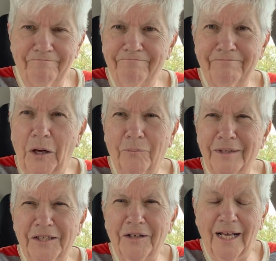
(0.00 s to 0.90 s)
no,
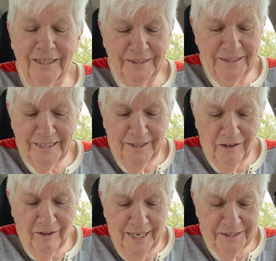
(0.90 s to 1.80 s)
these are not, this is not the
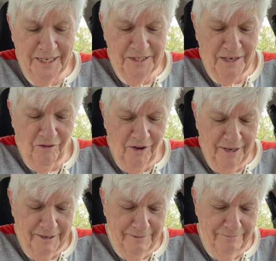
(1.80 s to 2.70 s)
glass case I
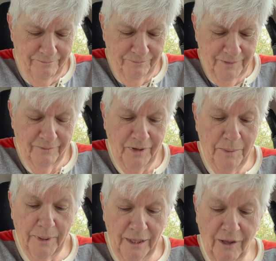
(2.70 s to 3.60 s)
like. If
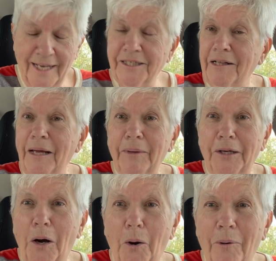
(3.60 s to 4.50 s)
anybody likes it, let me
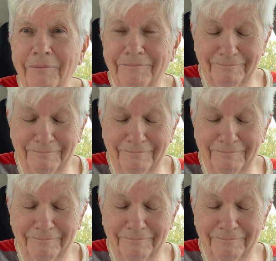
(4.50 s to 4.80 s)
know.